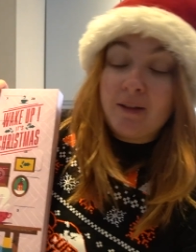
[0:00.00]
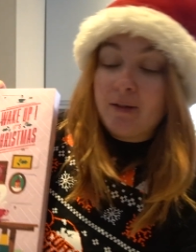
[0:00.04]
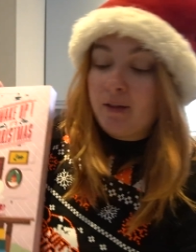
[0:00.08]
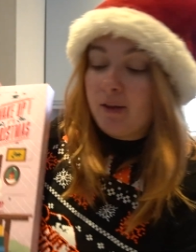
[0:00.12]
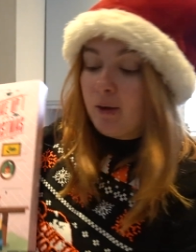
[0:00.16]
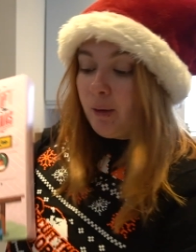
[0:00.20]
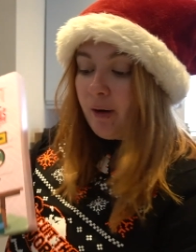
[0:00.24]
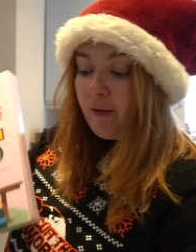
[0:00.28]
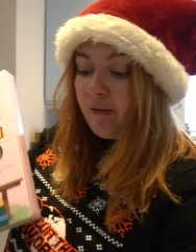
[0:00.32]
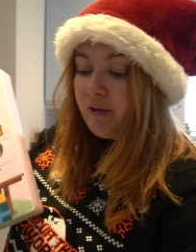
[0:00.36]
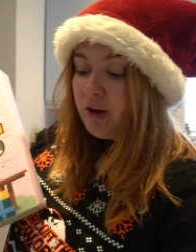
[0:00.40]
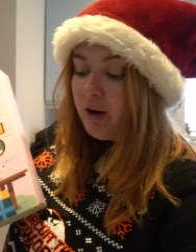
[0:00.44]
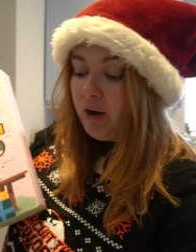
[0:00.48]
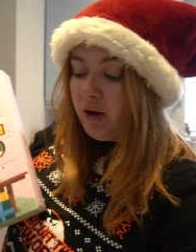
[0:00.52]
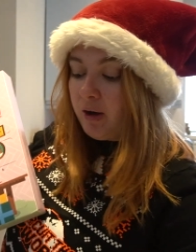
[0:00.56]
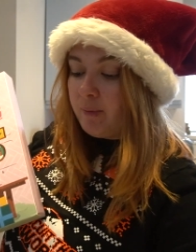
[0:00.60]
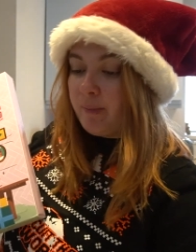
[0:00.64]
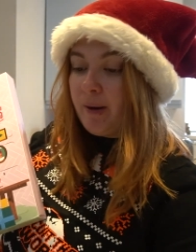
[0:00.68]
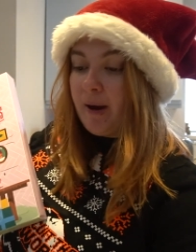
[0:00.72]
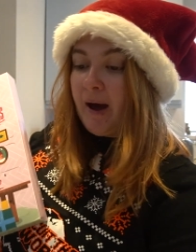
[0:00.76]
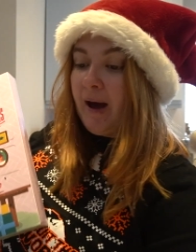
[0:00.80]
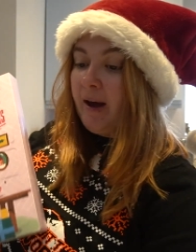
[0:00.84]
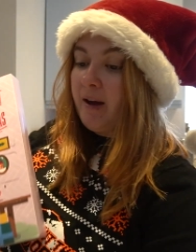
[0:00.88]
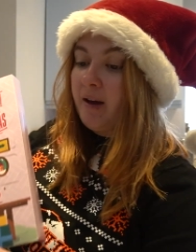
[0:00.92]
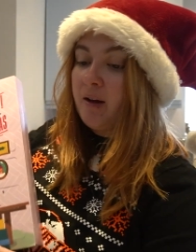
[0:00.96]
Still haven't heard
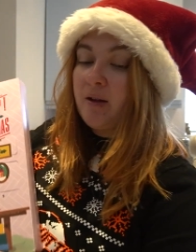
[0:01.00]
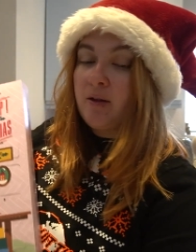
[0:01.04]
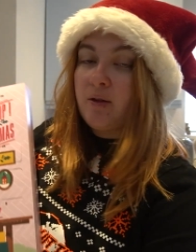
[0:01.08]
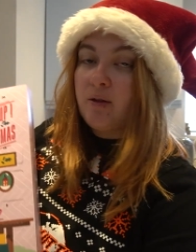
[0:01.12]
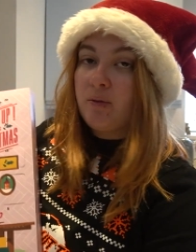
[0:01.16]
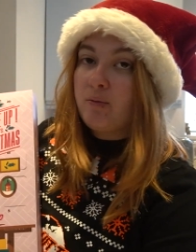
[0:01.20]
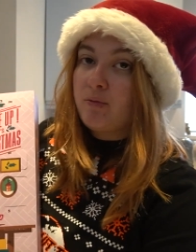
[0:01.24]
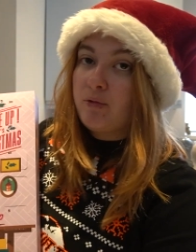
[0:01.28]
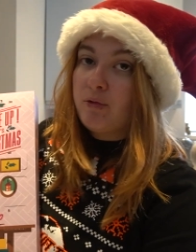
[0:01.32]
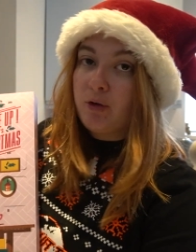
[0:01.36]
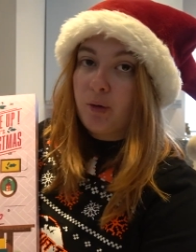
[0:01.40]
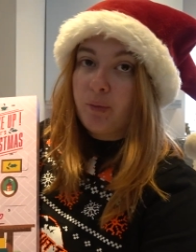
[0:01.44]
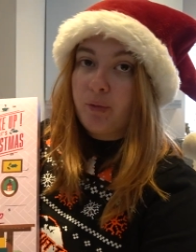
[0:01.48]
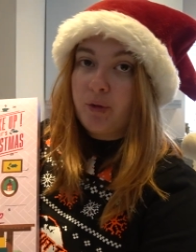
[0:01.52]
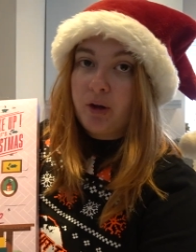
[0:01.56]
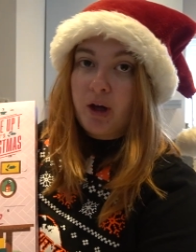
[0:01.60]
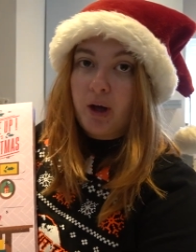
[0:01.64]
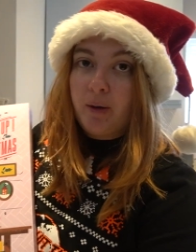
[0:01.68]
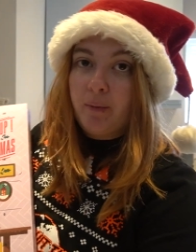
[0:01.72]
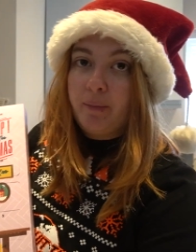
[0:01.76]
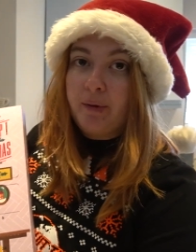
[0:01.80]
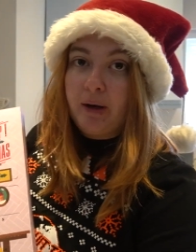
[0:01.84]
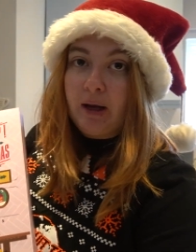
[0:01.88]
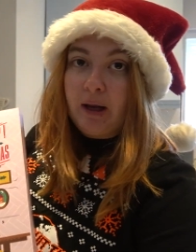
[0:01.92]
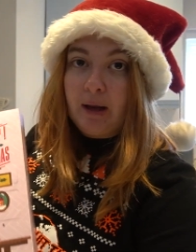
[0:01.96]
back from the
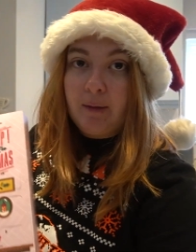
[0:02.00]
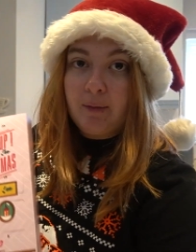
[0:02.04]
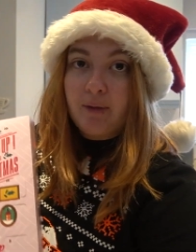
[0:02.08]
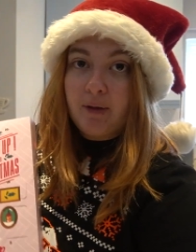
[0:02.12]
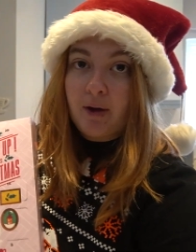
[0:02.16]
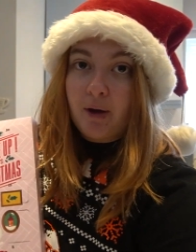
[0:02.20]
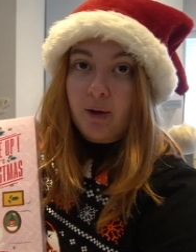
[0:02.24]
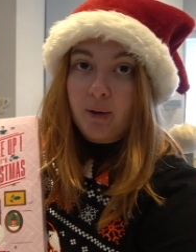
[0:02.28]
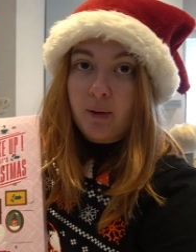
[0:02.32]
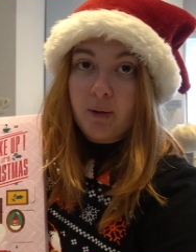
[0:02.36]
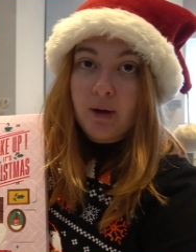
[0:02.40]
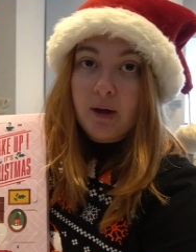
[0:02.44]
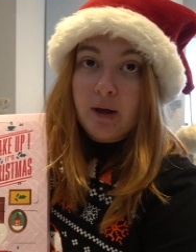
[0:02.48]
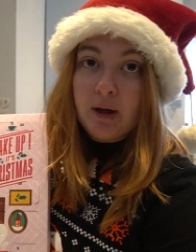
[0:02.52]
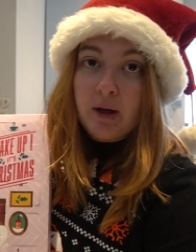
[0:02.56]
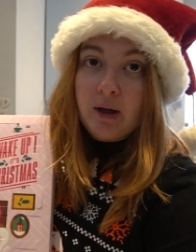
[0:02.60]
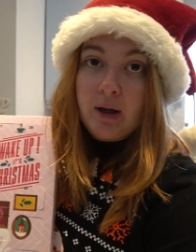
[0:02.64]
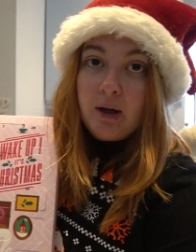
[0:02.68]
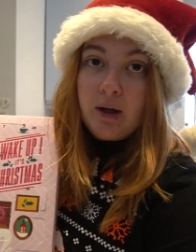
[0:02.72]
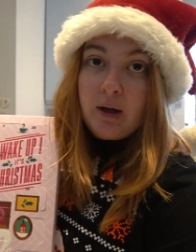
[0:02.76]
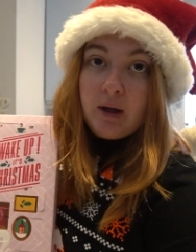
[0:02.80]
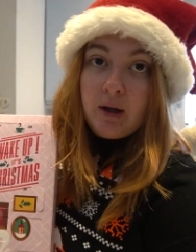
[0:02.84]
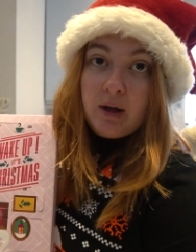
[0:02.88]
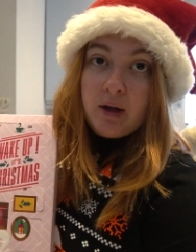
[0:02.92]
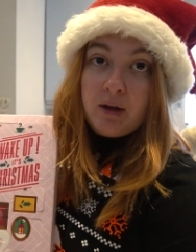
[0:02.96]
company, so
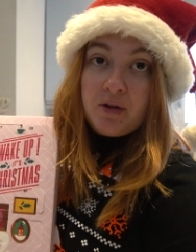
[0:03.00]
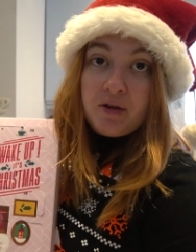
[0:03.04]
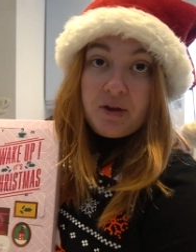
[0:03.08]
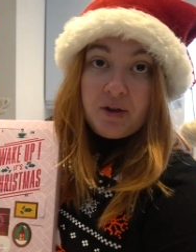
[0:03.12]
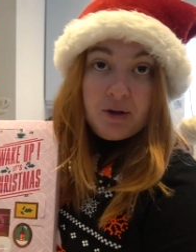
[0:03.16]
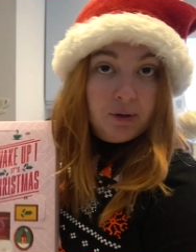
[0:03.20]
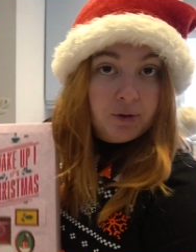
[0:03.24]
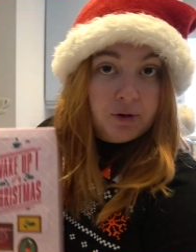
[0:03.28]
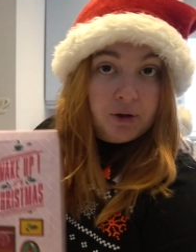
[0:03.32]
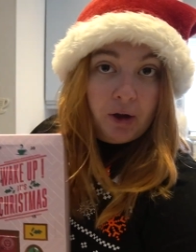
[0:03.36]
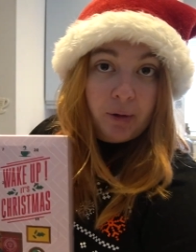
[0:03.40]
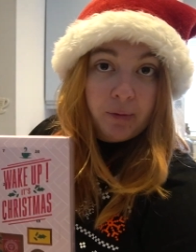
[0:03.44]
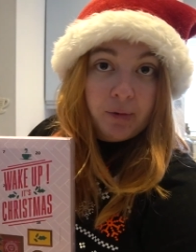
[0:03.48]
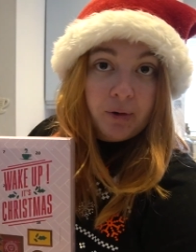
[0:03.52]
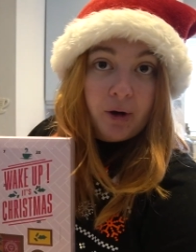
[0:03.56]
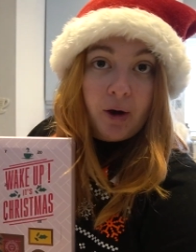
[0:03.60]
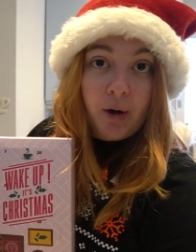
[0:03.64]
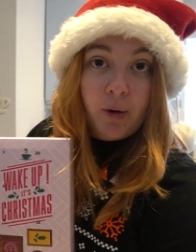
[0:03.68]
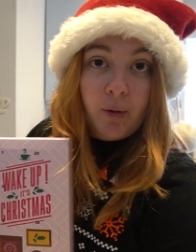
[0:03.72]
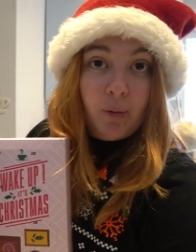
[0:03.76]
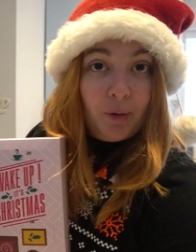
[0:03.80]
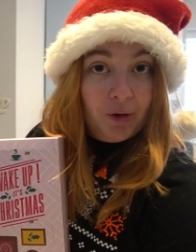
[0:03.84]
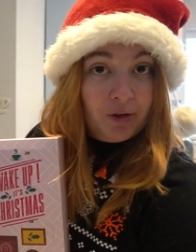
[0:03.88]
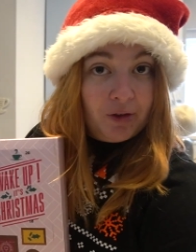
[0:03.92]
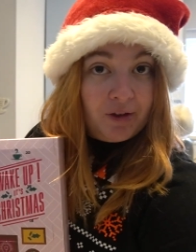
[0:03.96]
still don't
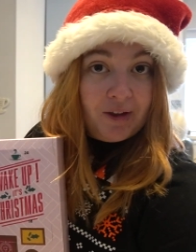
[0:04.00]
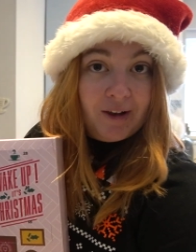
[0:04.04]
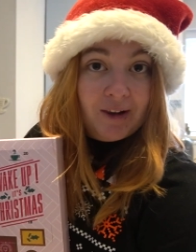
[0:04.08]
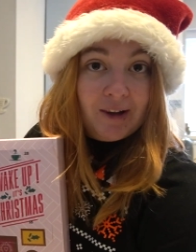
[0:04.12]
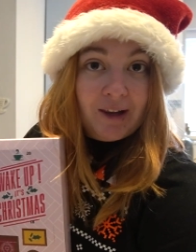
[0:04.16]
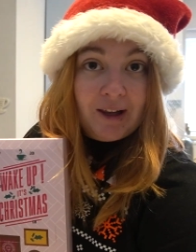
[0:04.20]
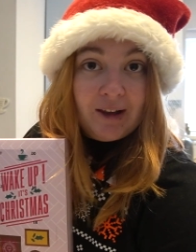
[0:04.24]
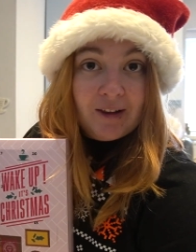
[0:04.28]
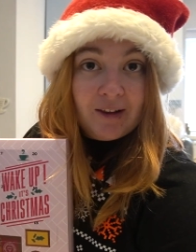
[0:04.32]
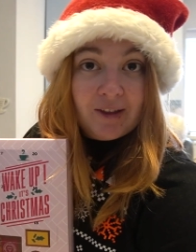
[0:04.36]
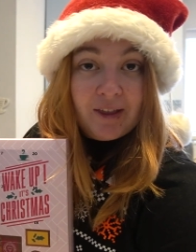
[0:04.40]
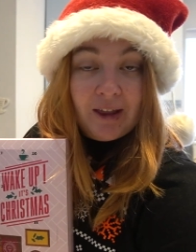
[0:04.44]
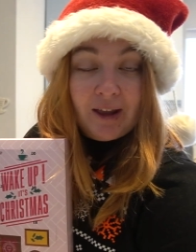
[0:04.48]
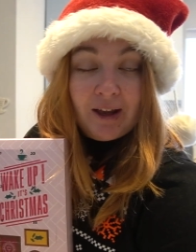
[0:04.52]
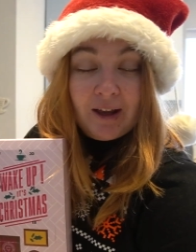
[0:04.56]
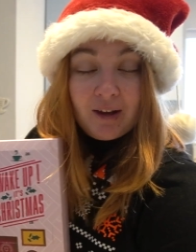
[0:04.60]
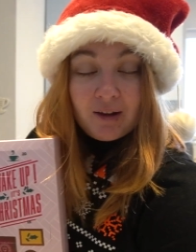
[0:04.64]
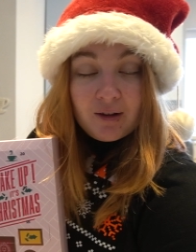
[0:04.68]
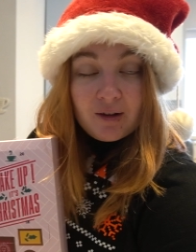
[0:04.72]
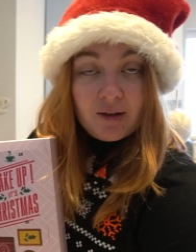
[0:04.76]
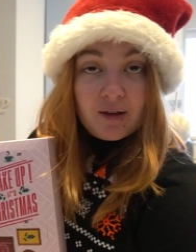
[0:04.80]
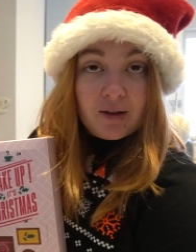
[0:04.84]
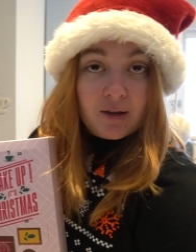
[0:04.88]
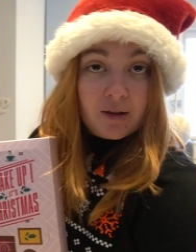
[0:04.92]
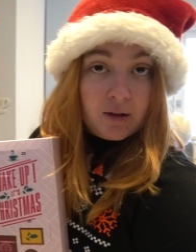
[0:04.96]
know what's in these
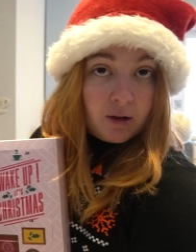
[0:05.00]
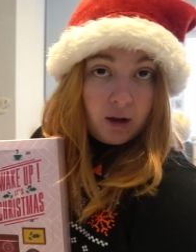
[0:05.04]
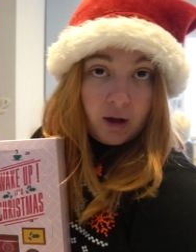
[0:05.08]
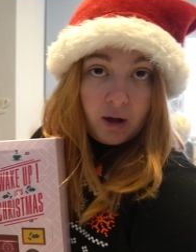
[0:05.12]
things.